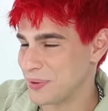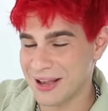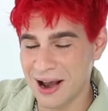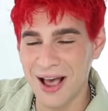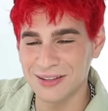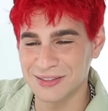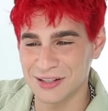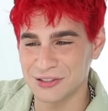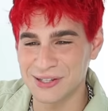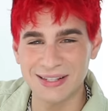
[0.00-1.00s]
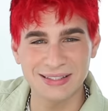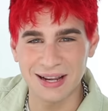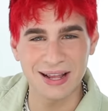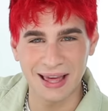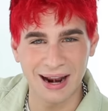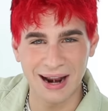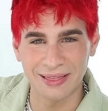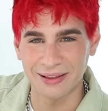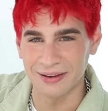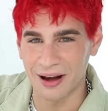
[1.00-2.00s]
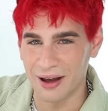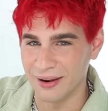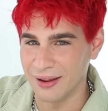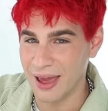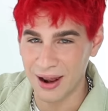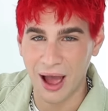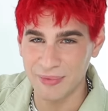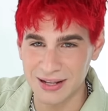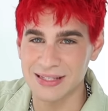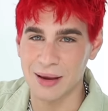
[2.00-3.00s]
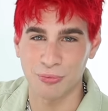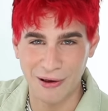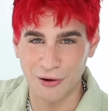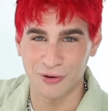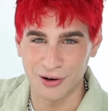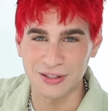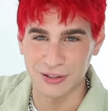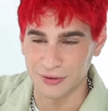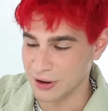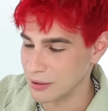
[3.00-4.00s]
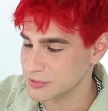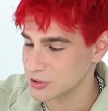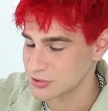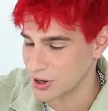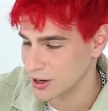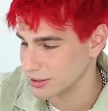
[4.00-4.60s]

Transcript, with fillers: because she didn't get anything done. And I'm gonna skip right over her too. I'm so sorry,